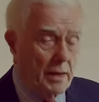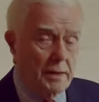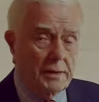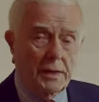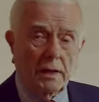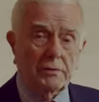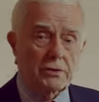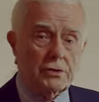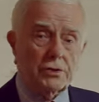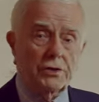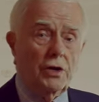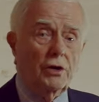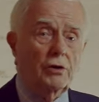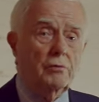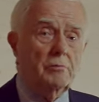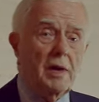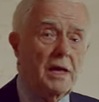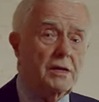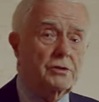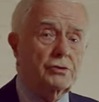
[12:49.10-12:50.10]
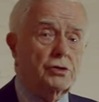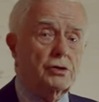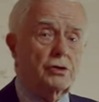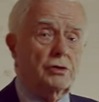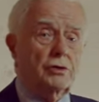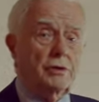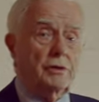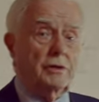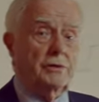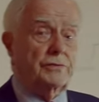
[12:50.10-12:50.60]
Now, there's no
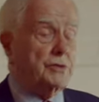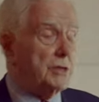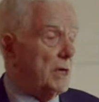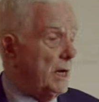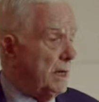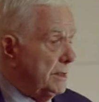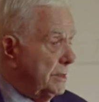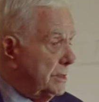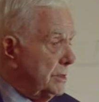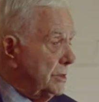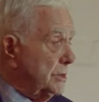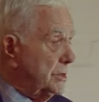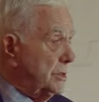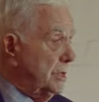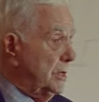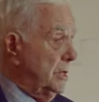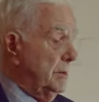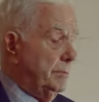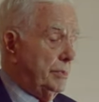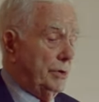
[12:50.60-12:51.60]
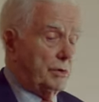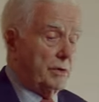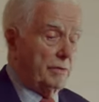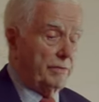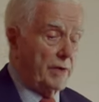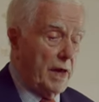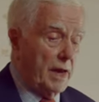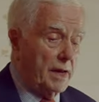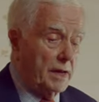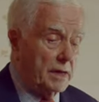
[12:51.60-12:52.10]
mention of Titus in the book
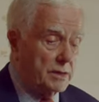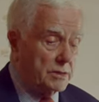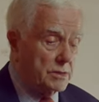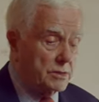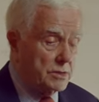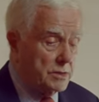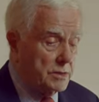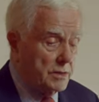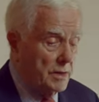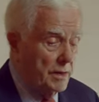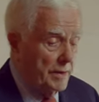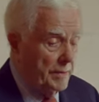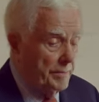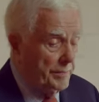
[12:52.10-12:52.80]
of Acts.